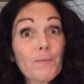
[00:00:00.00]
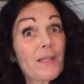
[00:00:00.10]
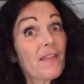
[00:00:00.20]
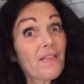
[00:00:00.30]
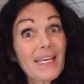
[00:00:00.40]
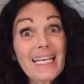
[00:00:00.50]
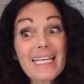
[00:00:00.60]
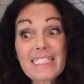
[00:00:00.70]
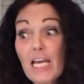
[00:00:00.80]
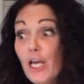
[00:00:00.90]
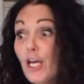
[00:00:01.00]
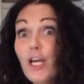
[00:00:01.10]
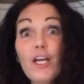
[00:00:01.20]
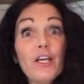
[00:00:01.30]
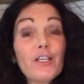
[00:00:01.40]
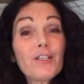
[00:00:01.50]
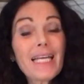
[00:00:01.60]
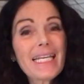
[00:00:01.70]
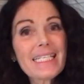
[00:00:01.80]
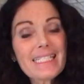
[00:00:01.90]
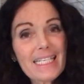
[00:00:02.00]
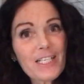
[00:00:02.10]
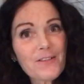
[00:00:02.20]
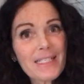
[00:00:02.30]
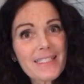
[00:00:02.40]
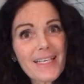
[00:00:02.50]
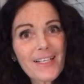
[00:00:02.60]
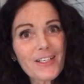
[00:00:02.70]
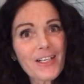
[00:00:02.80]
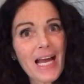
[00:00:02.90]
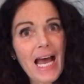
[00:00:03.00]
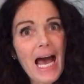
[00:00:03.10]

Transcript: But the thing is, you're getting sicker and sicker.